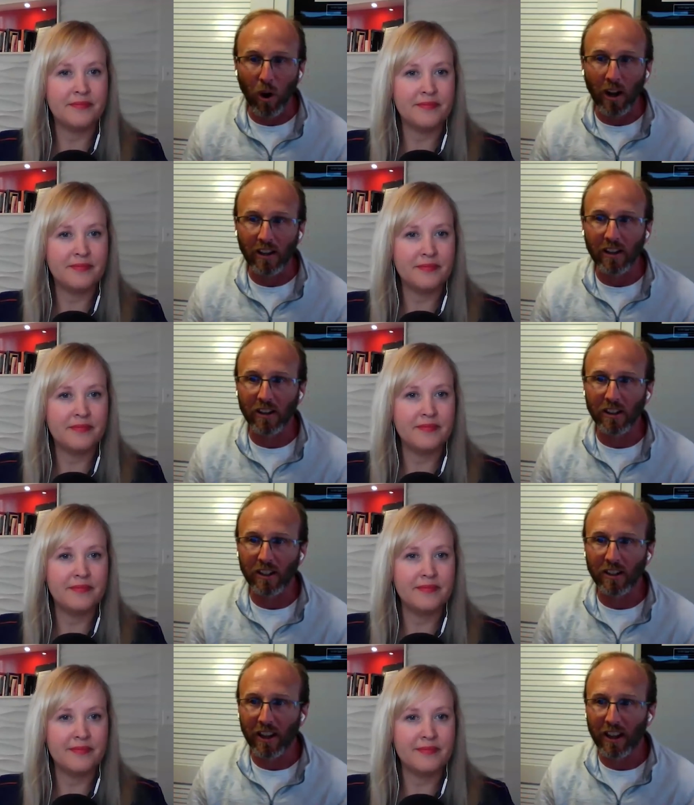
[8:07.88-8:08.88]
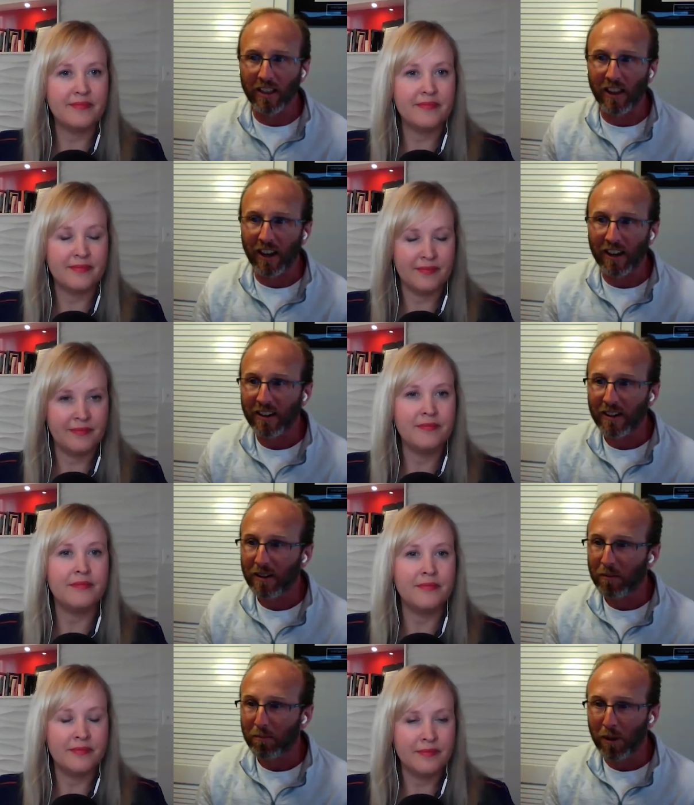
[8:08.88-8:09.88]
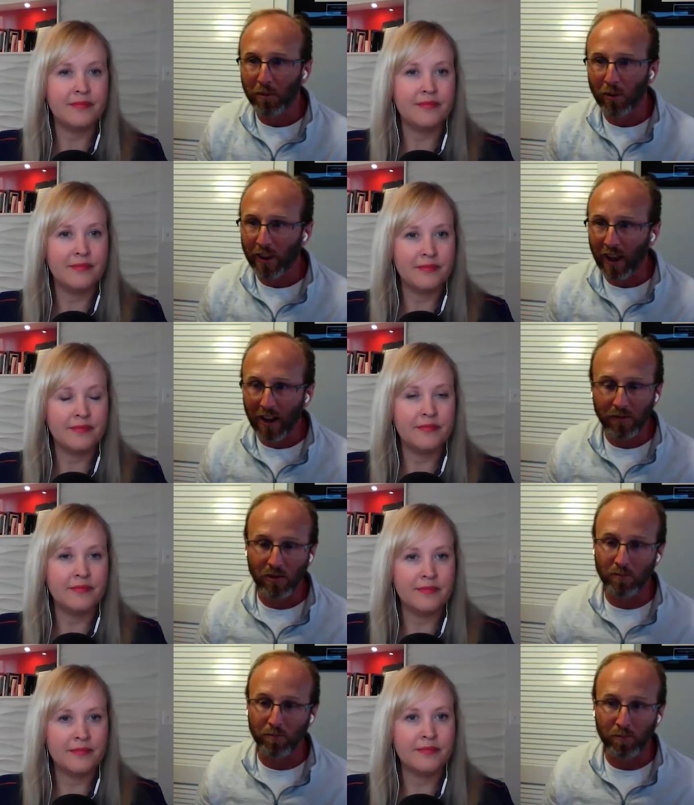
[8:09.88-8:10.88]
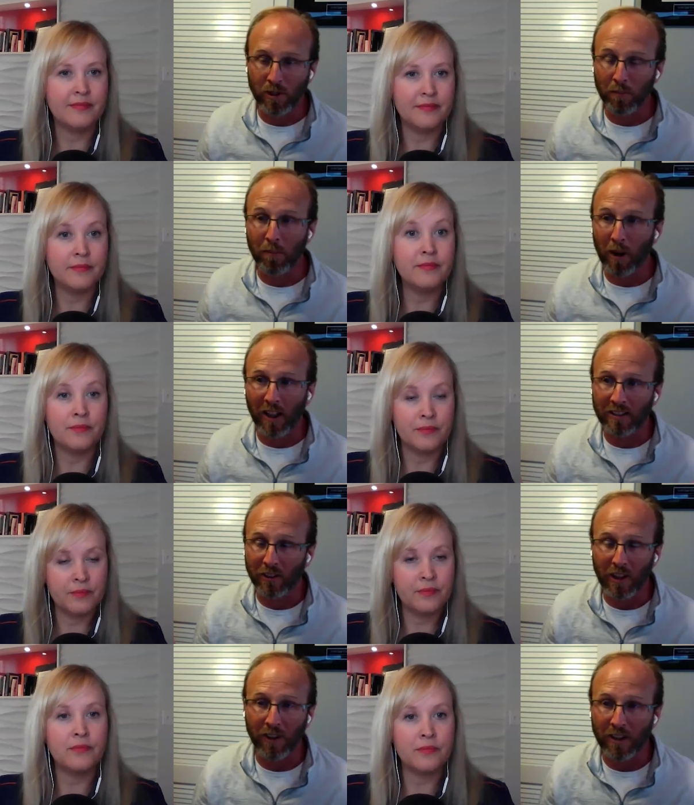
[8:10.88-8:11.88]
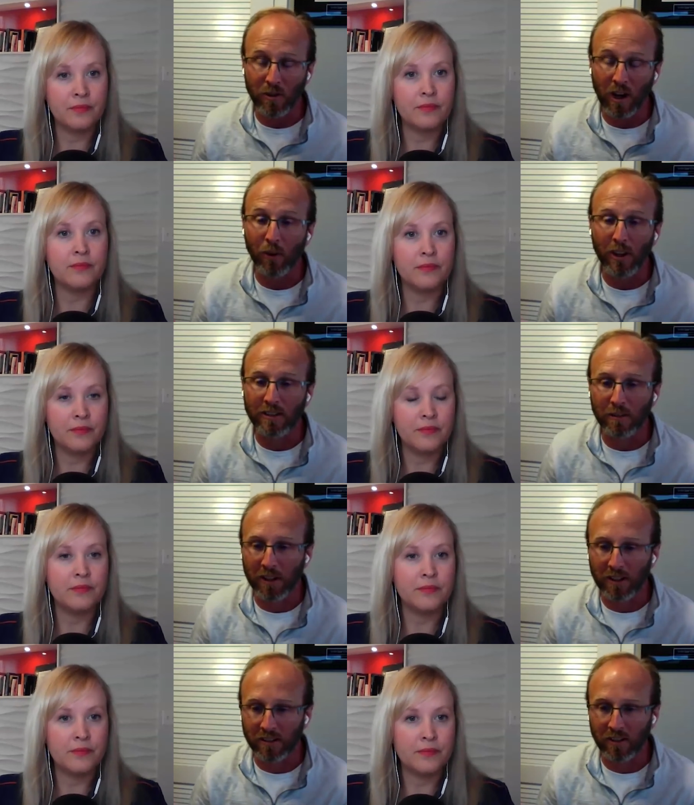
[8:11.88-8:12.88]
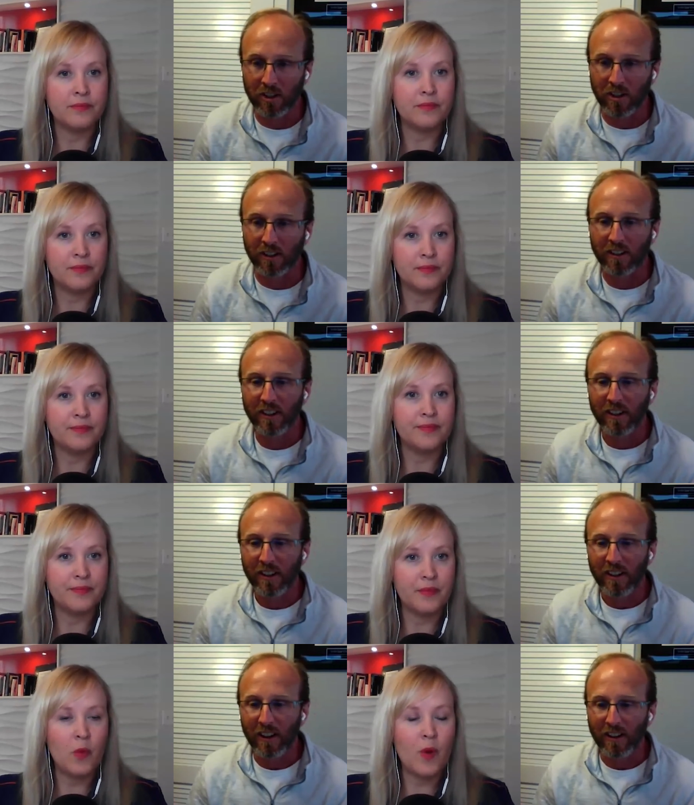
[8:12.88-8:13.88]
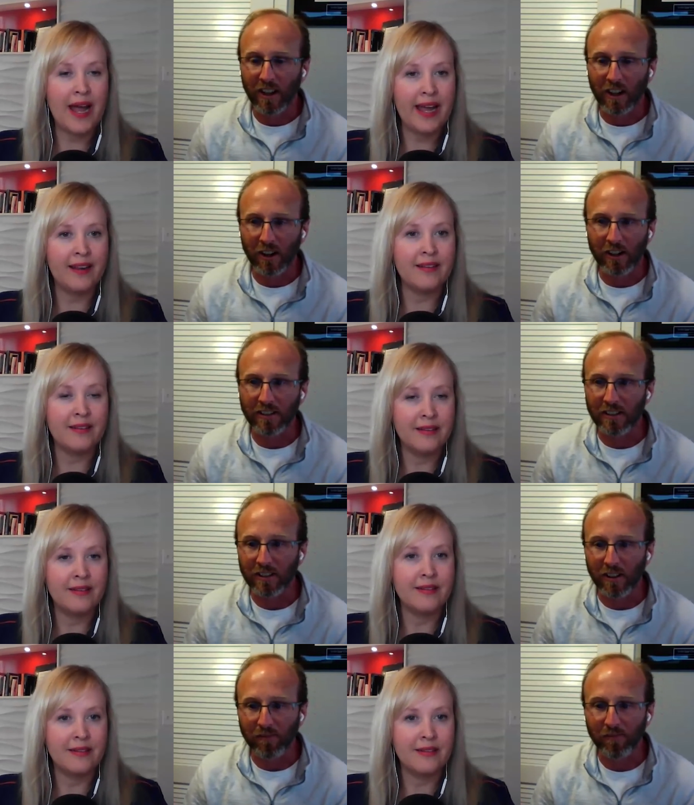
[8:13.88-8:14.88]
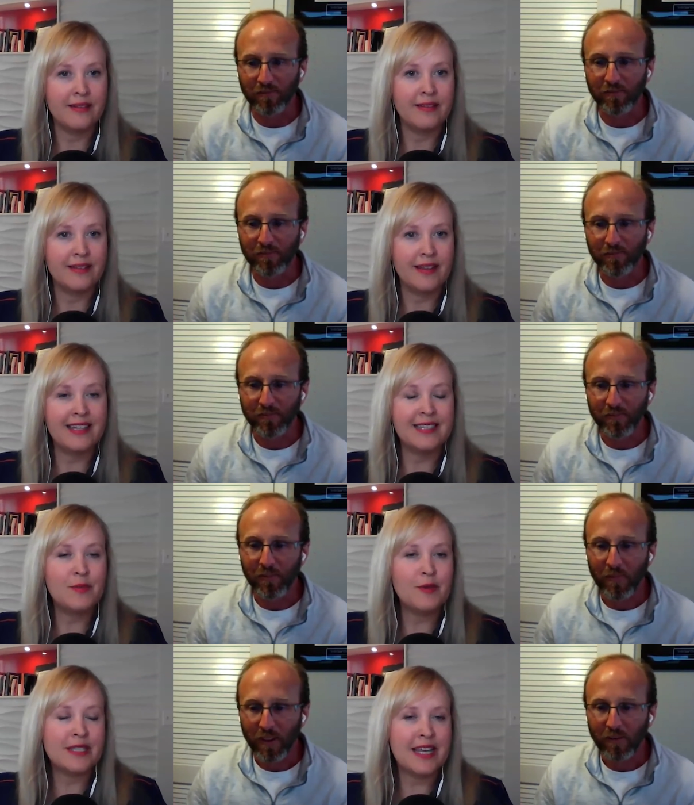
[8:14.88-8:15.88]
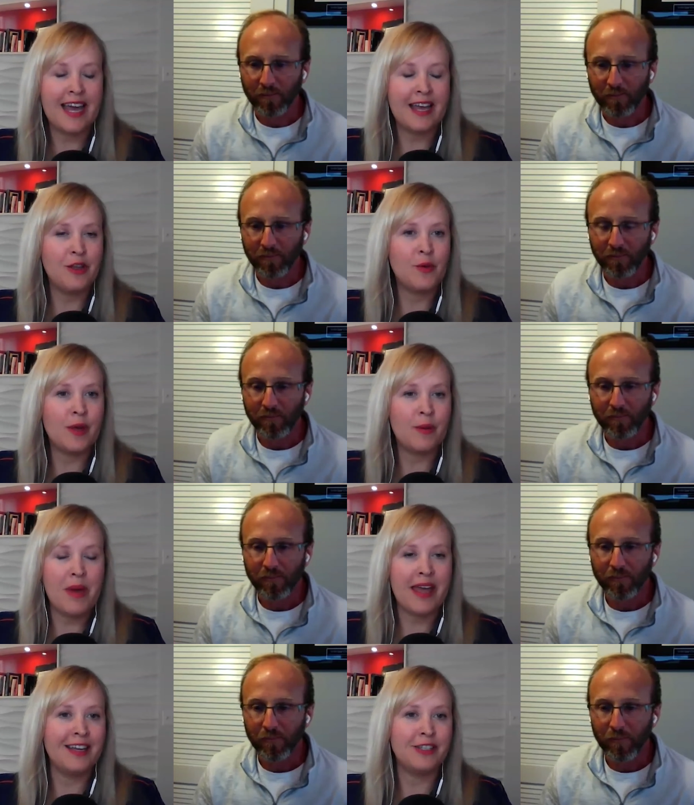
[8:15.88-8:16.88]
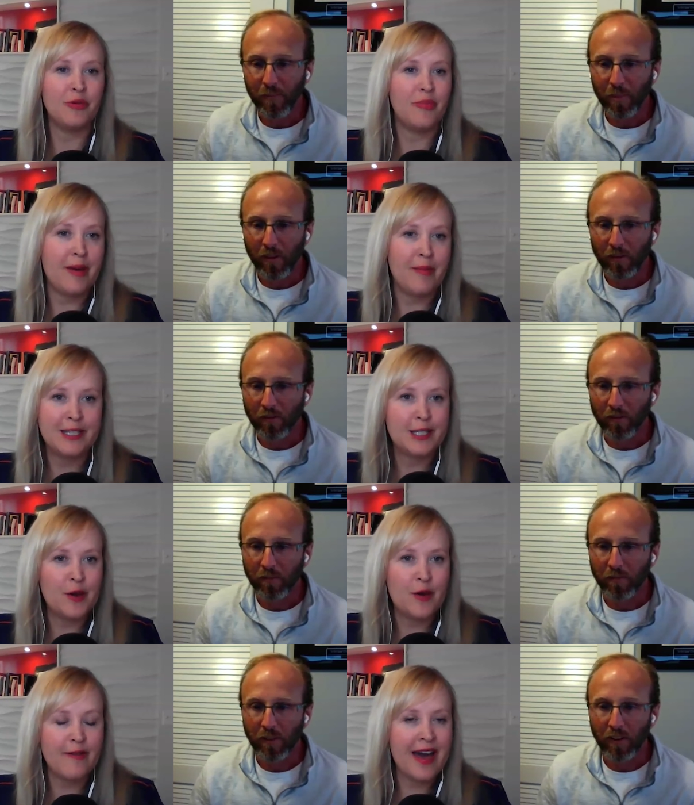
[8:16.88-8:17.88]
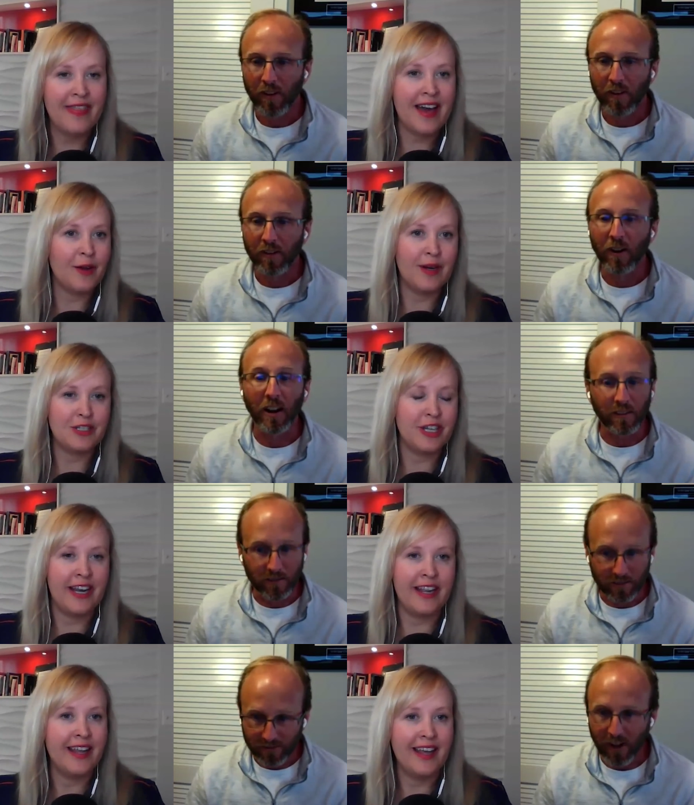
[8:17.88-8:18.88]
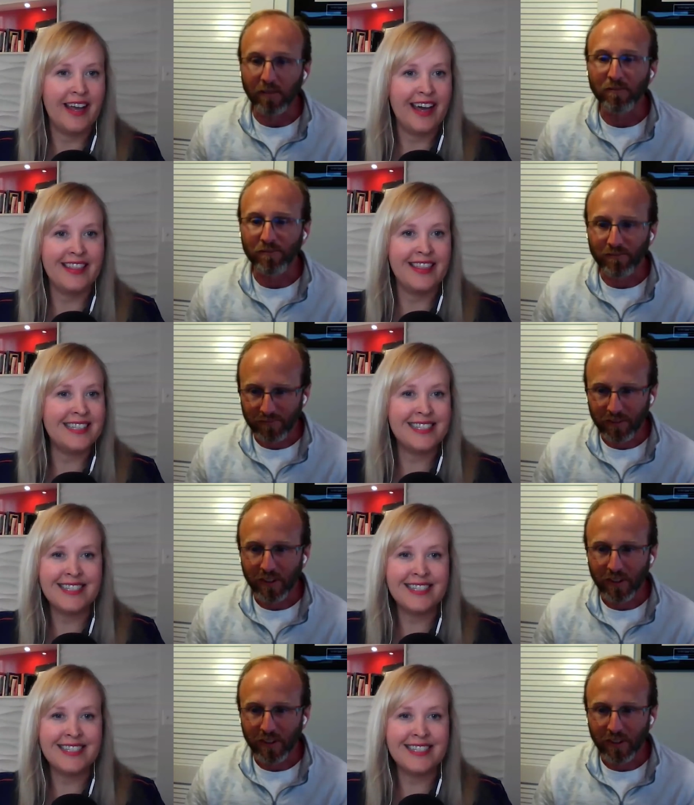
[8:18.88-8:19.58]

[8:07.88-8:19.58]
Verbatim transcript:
Speaker 1: quite clear yet that people only have, some of my clients only have like two and a half weeks to make this decision.
Speaker 2: And it's kind of crazy. So. And some of it's like, can you make catch-up payments too? I've had
Speaker 1: that right. question. And, right. and